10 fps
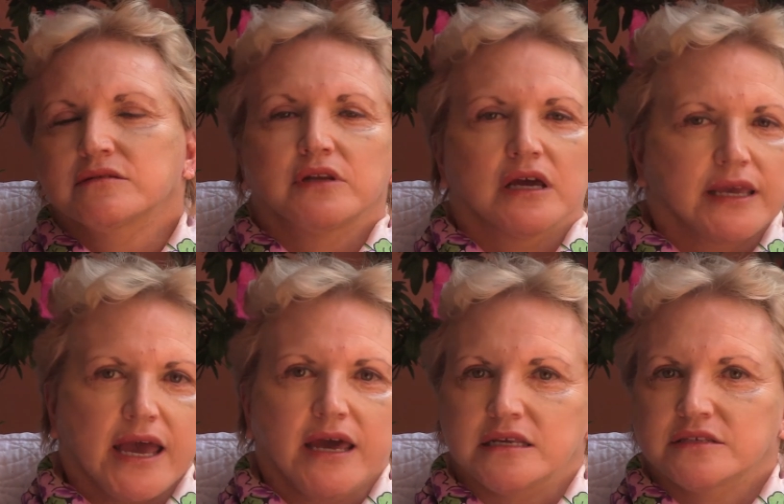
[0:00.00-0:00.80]
And
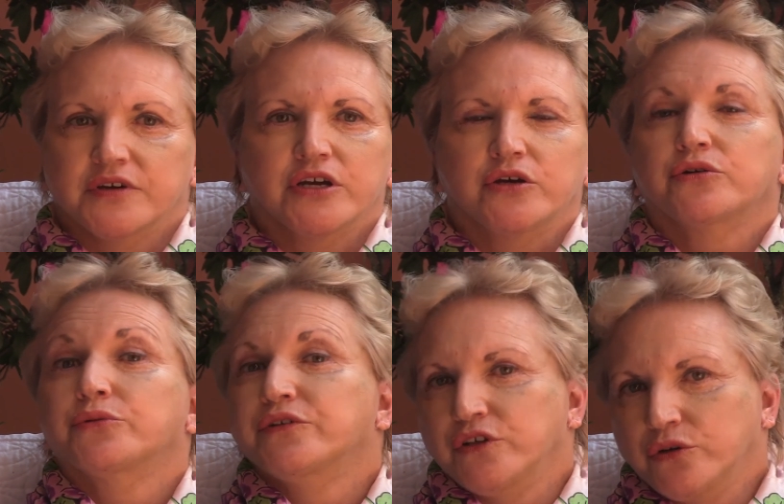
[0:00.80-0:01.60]
again, he's very good
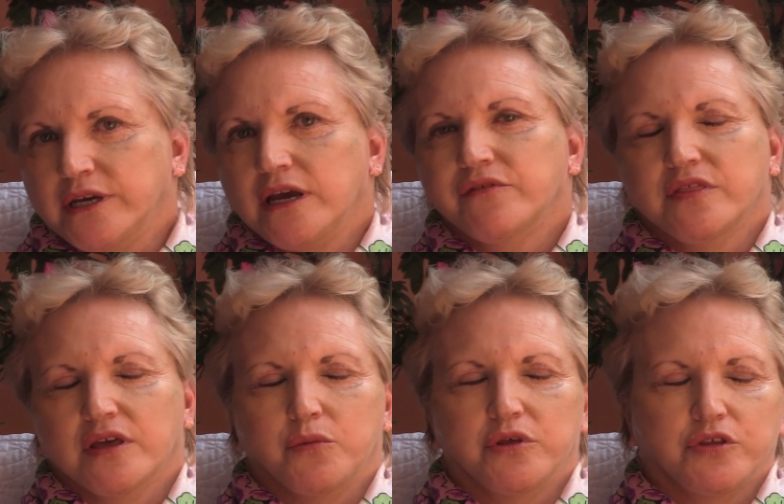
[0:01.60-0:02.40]
at reviewing
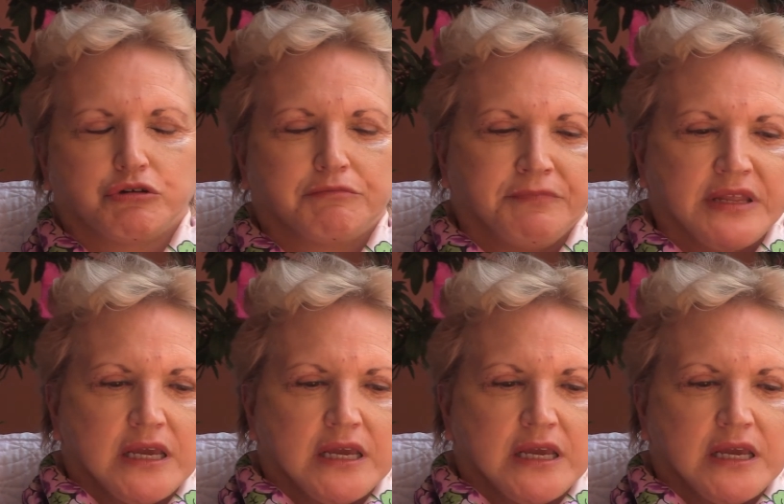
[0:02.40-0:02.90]
everything with you.